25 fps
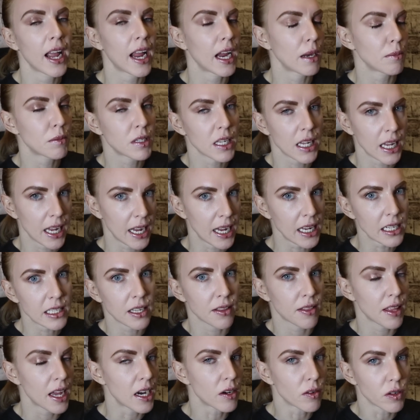aim to eat
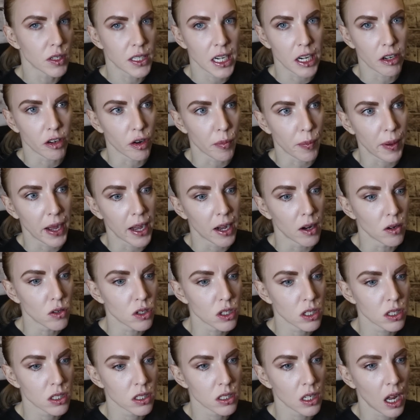there or
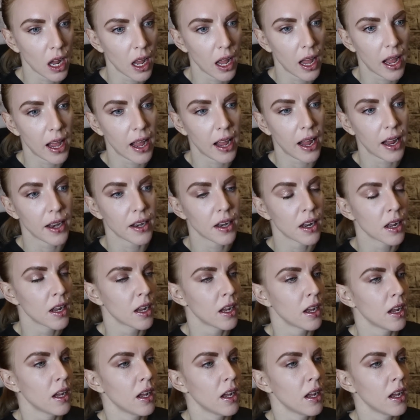thereabouts, and